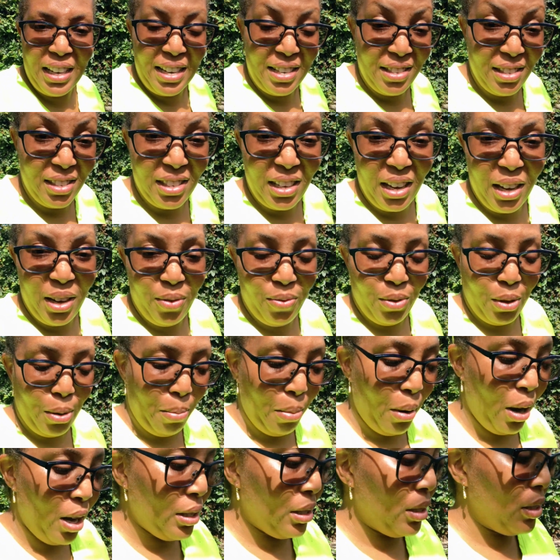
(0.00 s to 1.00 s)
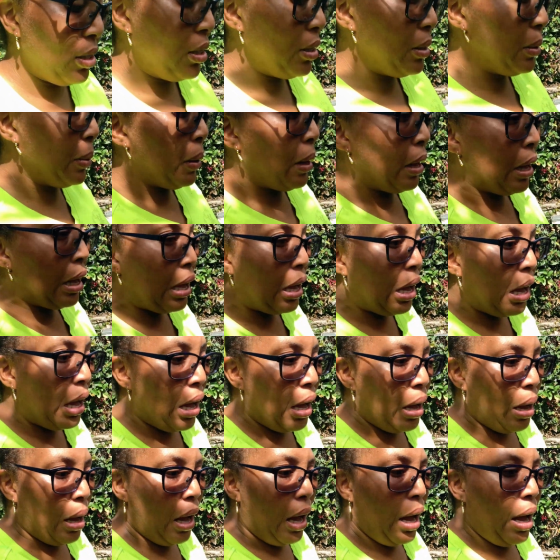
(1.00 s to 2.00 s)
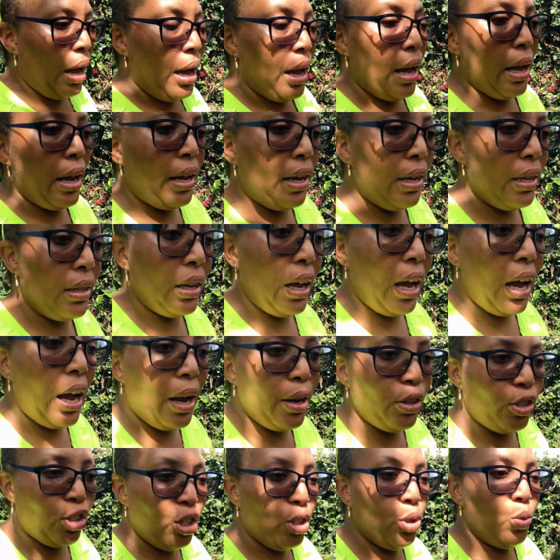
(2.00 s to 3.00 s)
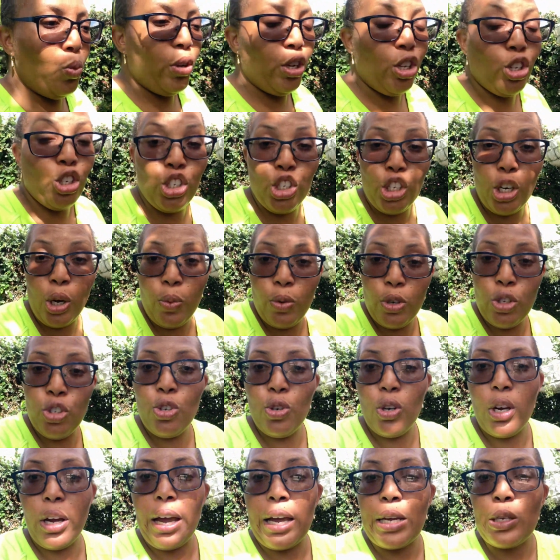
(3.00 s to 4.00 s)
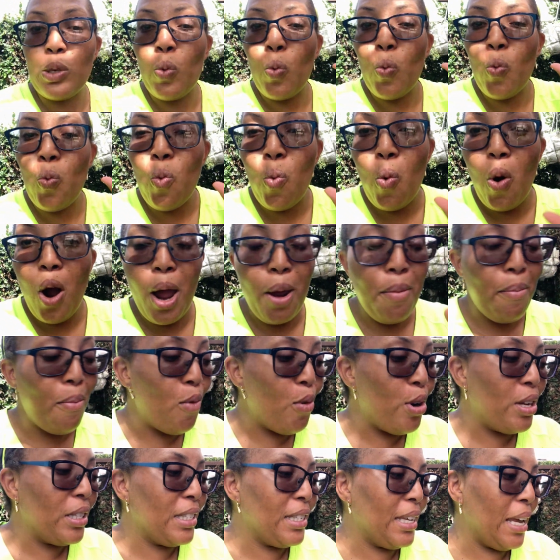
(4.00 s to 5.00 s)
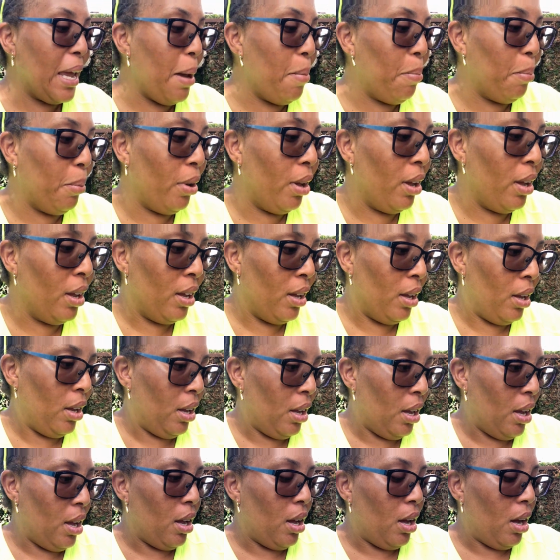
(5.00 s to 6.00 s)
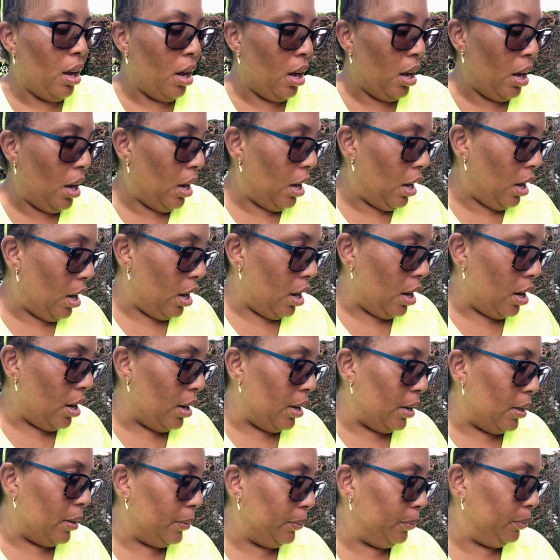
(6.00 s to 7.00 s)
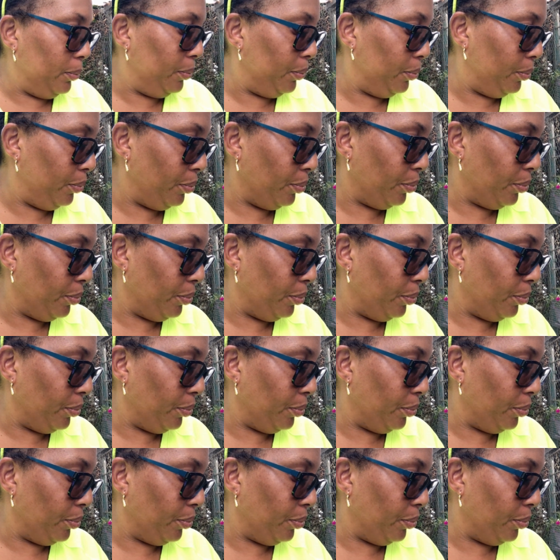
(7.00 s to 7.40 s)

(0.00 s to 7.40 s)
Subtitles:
inside of the bottle. And I just want to share with you guys one more tip. Um,